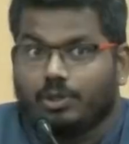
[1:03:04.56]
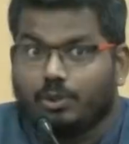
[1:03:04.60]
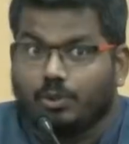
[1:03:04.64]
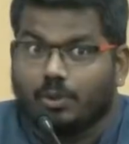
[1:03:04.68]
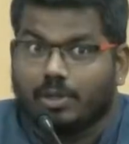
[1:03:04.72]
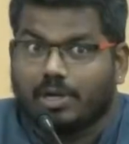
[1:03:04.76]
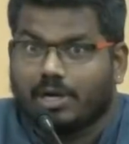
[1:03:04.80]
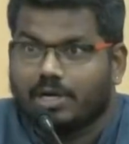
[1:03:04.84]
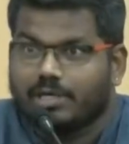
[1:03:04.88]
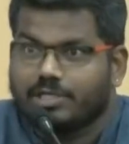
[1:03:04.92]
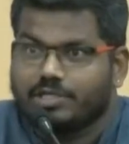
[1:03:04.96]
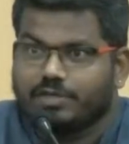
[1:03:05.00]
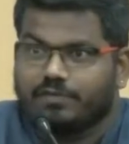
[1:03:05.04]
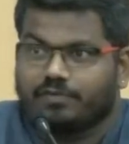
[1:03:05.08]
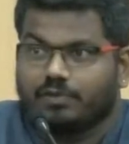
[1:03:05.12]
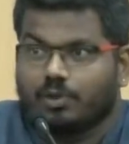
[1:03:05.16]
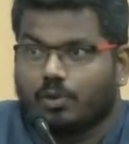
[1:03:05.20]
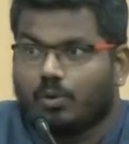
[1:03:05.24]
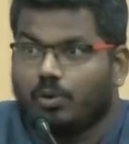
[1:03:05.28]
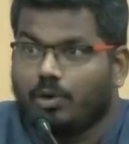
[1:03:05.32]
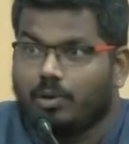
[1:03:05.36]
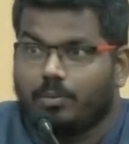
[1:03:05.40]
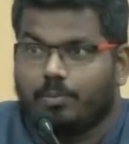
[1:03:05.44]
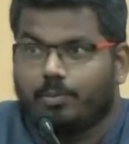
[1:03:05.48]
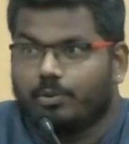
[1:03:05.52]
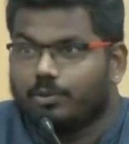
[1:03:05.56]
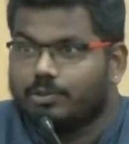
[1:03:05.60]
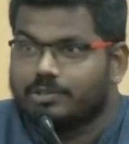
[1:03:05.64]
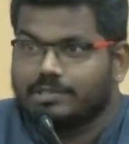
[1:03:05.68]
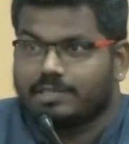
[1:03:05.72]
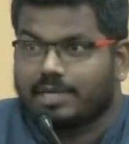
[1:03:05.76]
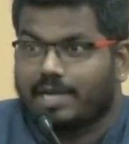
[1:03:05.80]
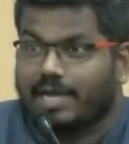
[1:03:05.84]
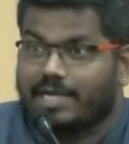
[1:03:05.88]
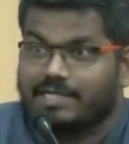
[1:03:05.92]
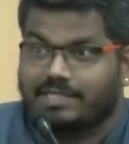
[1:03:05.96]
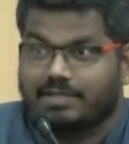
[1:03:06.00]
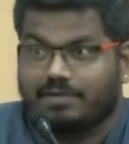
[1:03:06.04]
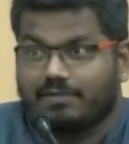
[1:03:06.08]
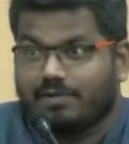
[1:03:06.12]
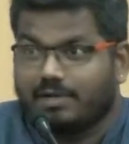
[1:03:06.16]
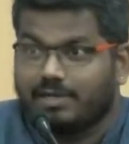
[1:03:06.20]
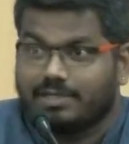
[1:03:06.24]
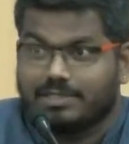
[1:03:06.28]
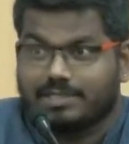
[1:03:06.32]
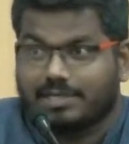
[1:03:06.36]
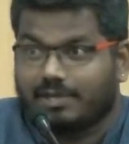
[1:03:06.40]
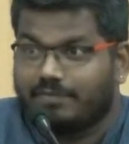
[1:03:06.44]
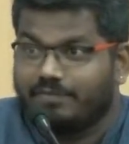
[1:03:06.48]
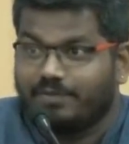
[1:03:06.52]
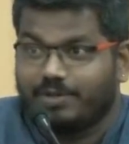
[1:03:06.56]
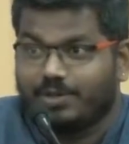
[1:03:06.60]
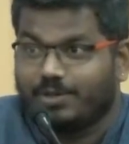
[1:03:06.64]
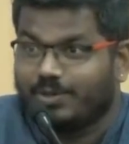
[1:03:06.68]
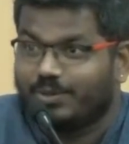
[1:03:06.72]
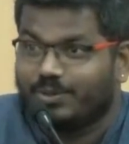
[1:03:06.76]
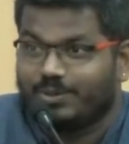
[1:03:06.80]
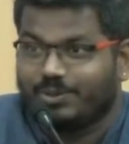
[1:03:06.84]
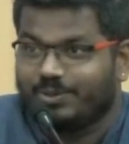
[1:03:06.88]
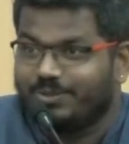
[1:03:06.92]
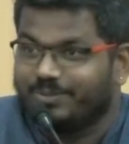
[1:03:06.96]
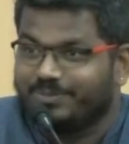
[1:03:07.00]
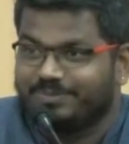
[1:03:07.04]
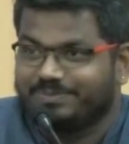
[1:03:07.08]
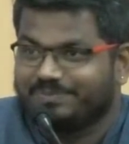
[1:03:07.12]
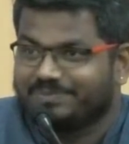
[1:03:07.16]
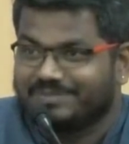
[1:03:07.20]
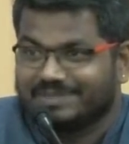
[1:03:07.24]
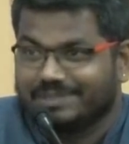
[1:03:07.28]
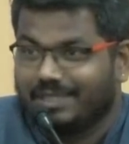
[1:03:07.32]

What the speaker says: You can't shift the goalpost as and when it's convenient to you,